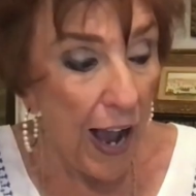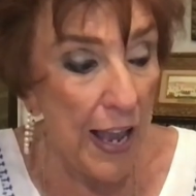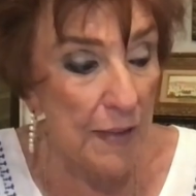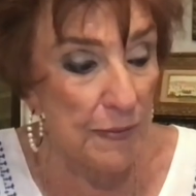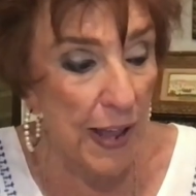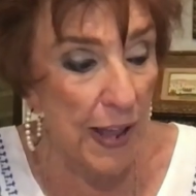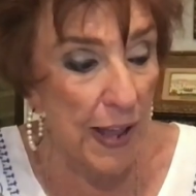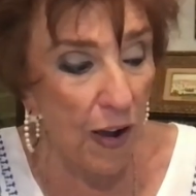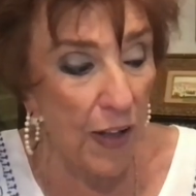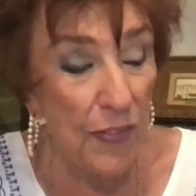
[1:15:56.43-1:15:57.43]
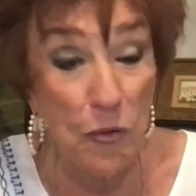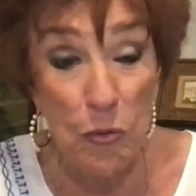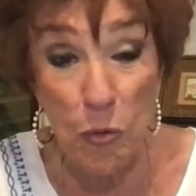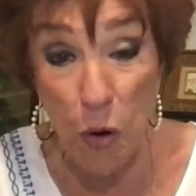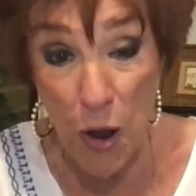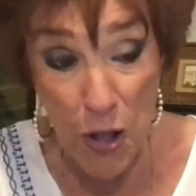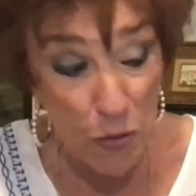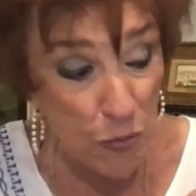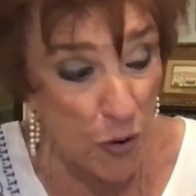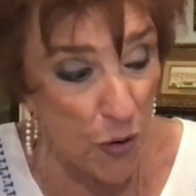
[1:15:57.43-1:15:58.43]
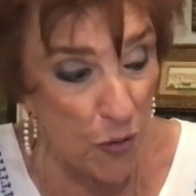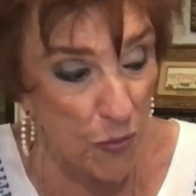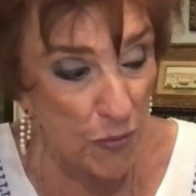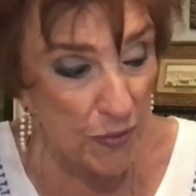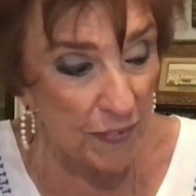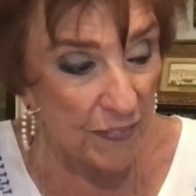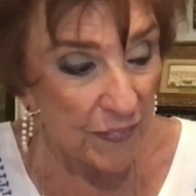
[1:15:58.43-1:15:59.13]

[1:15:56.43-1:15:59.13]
I am now on the royal road,